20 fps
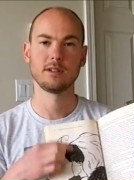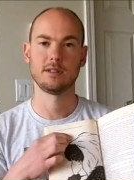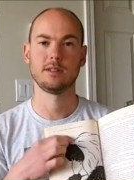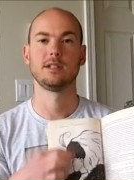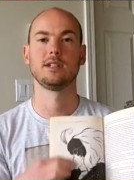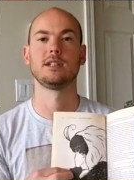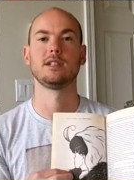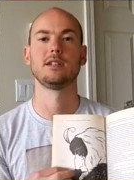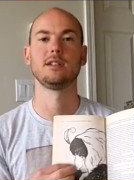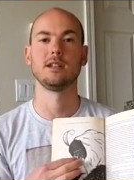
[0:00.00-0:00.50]

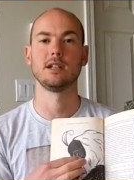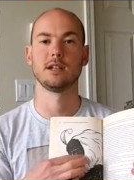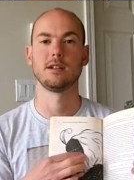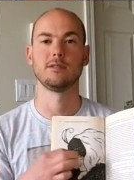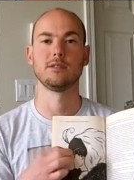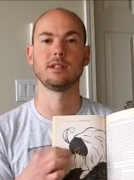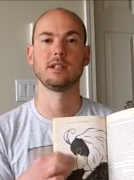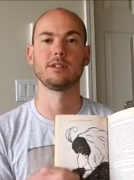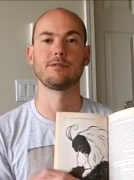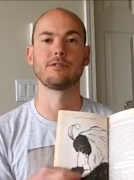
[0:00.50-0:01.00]

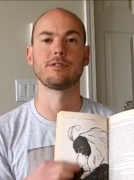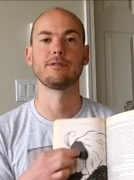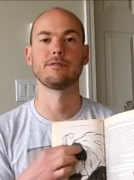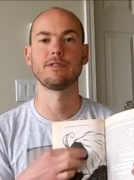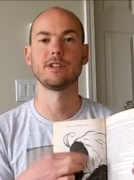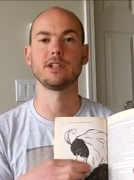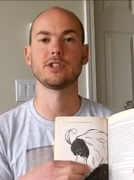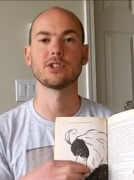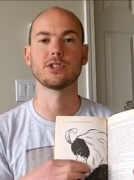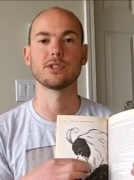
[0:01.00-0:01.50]
the different
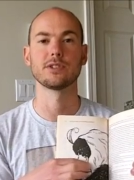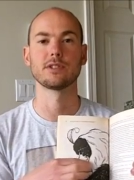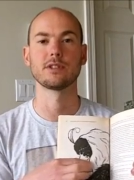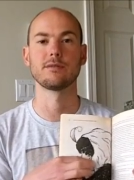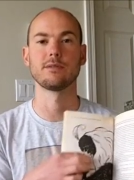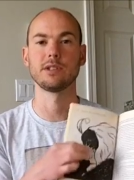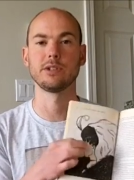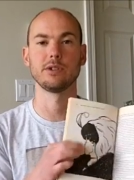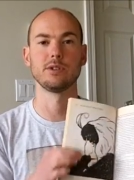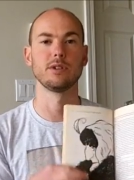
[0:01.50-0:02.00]
features
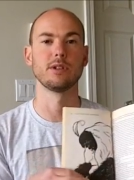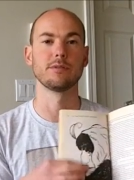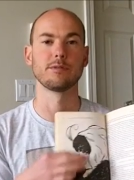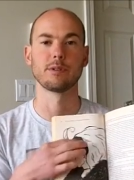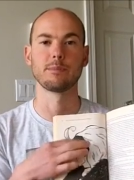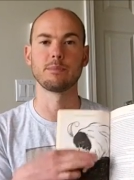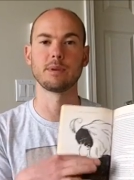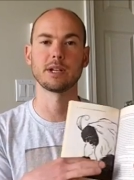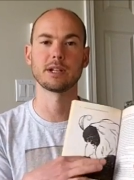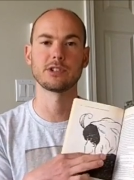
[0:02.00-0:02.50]
of the two
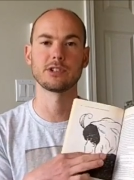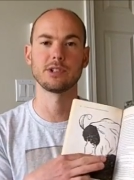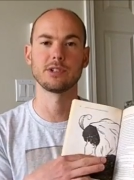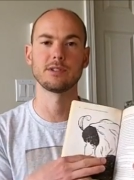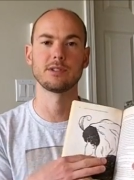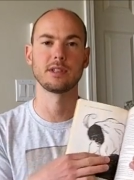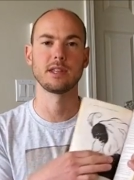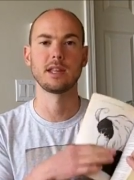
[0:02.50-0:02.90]
different pictures,